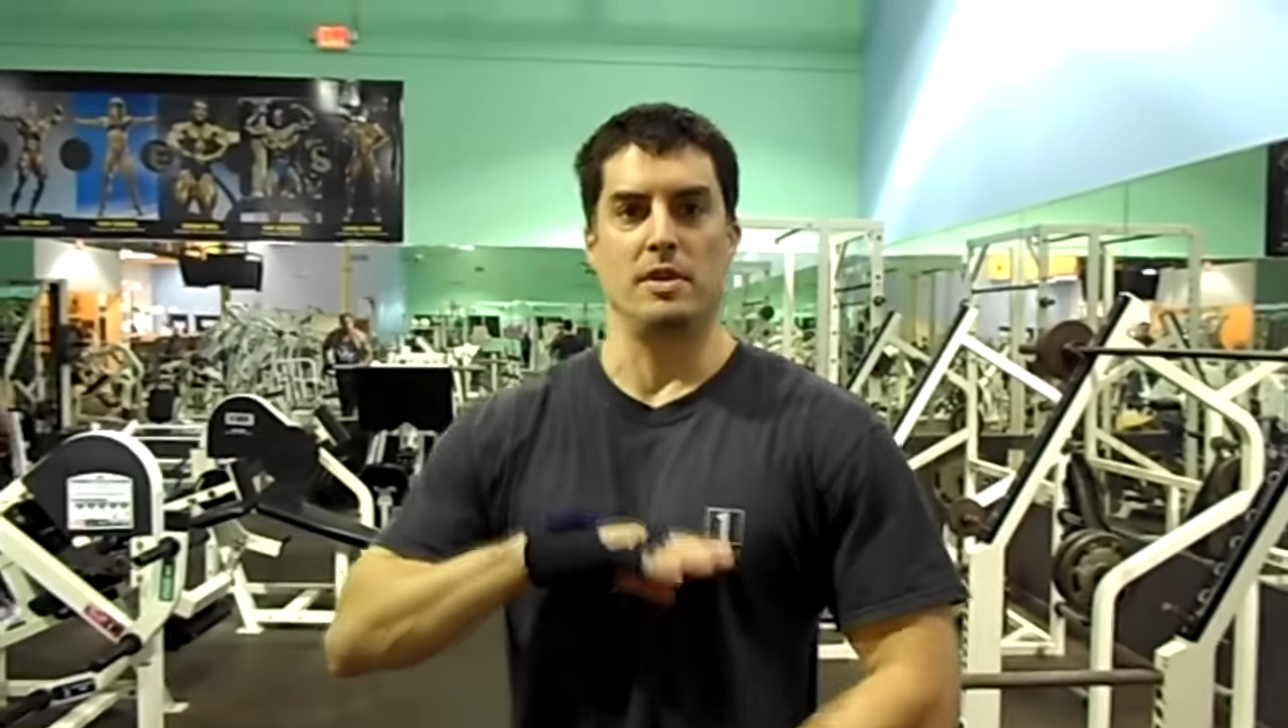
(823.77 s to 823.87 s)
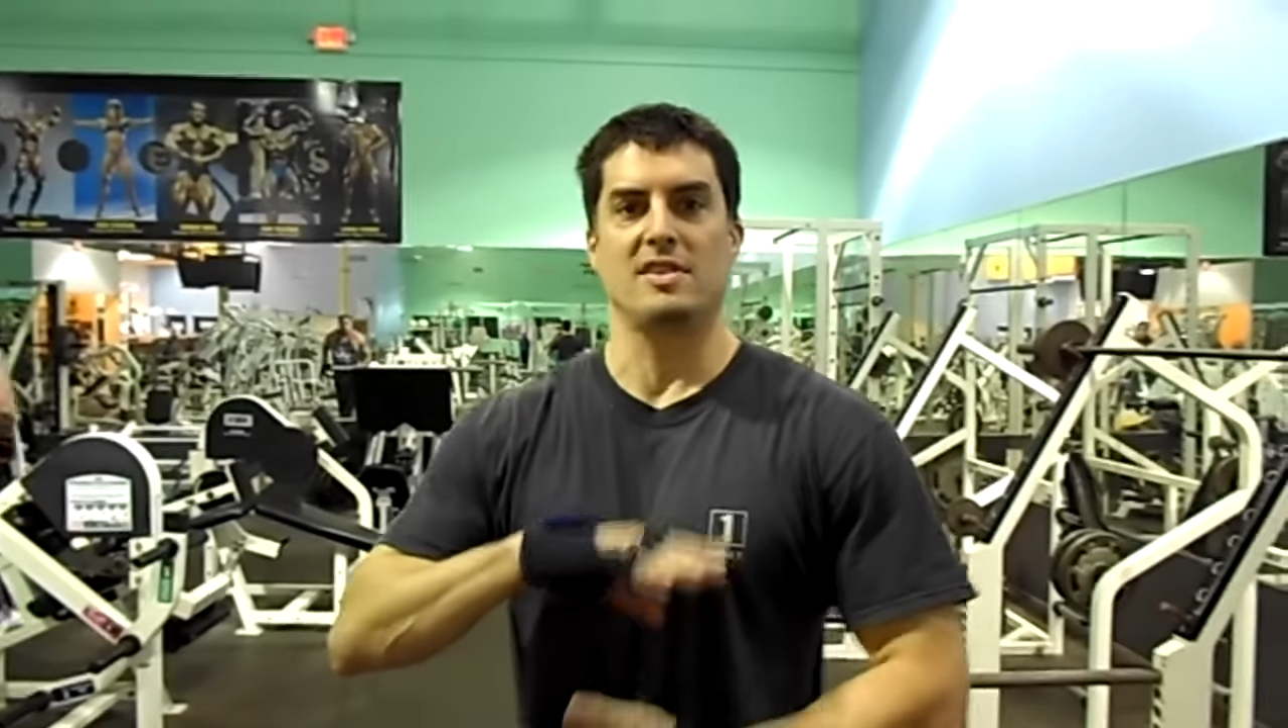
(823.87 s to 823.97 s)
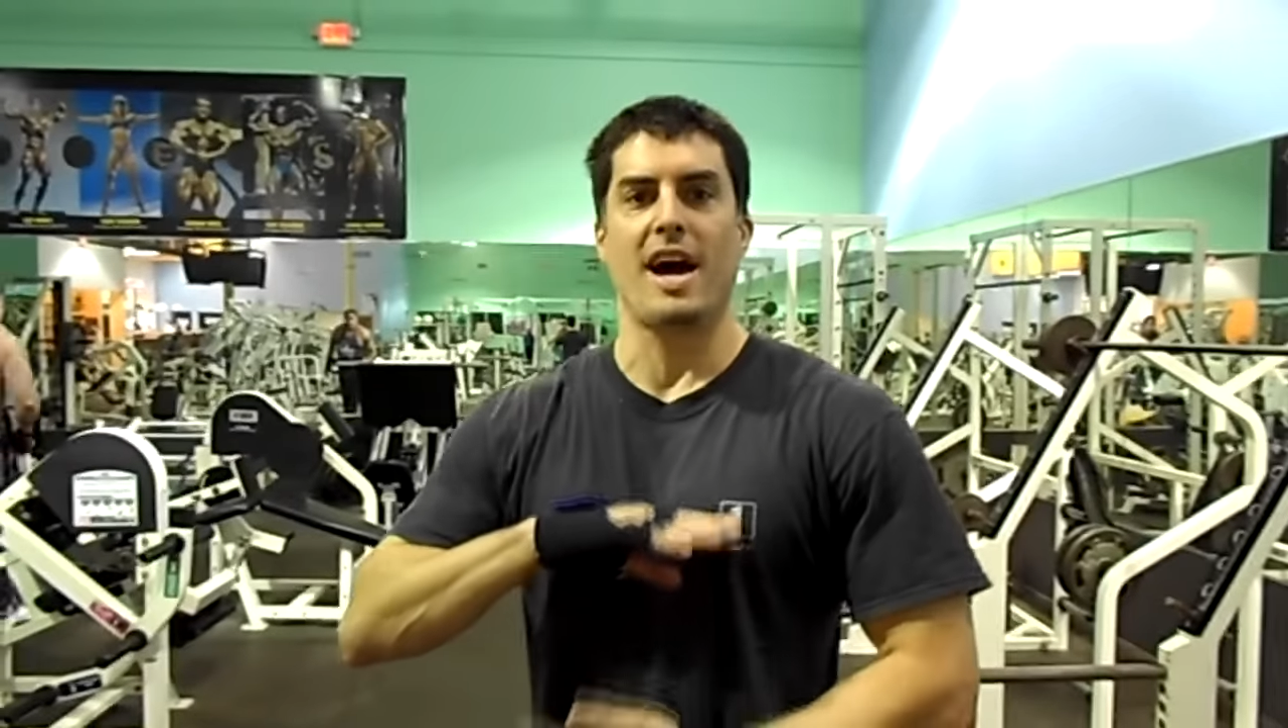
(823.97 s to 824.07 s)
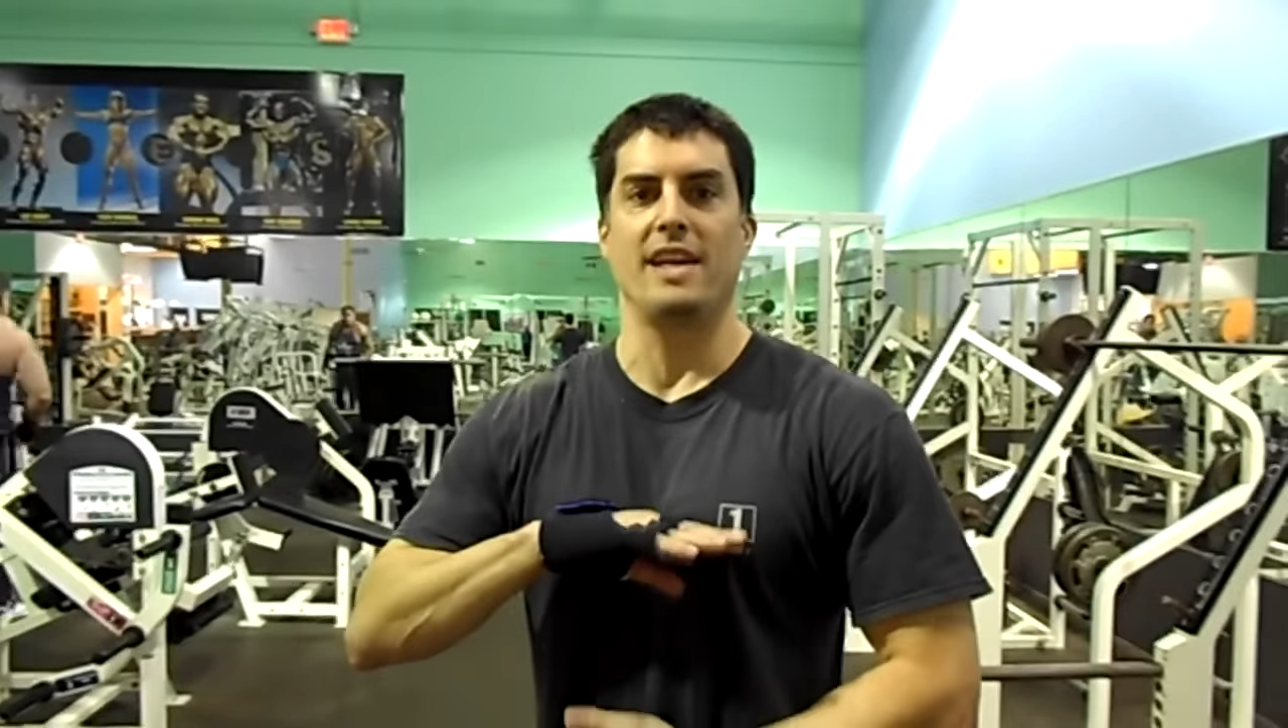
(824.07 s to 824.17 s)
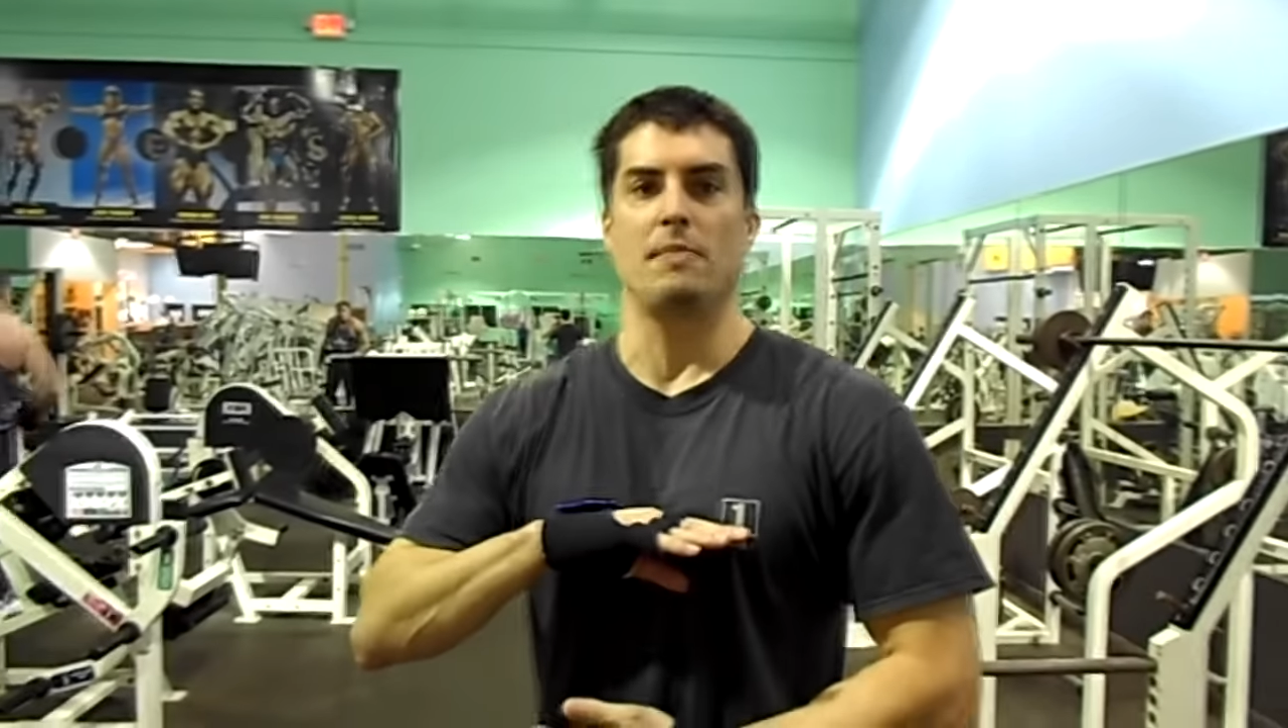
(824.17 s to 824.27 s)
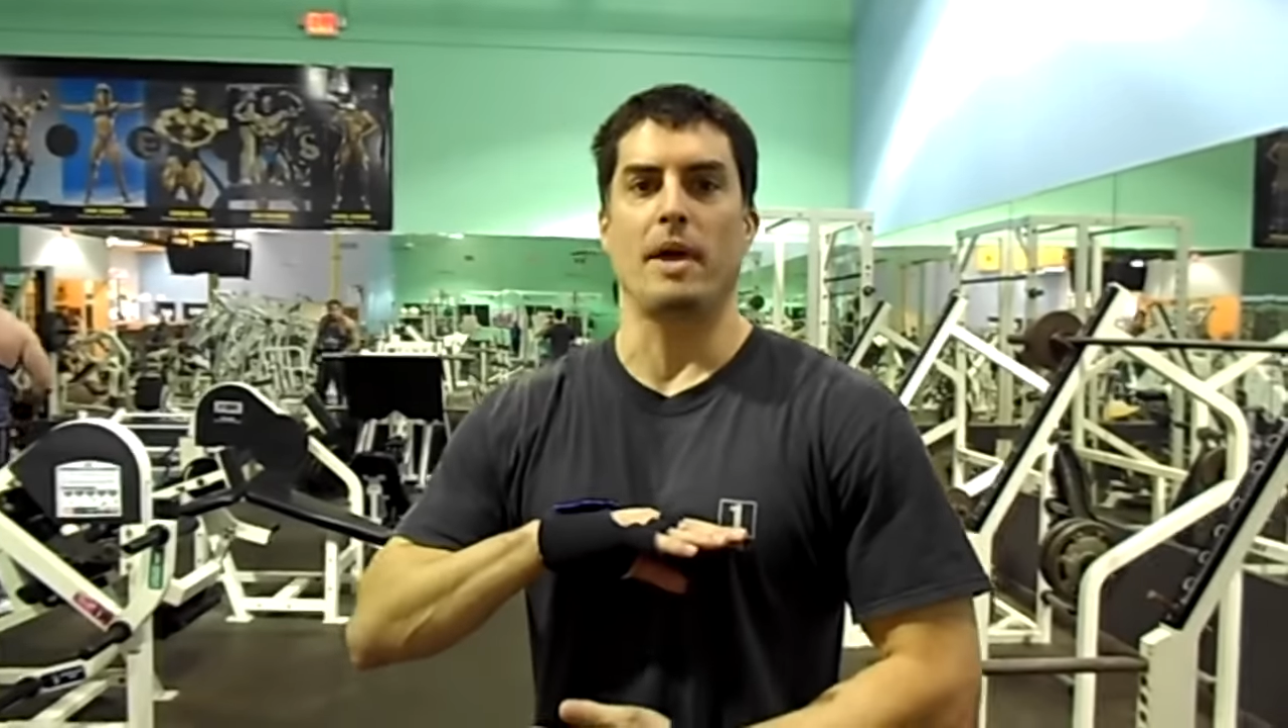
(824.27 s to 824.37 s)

me tighten up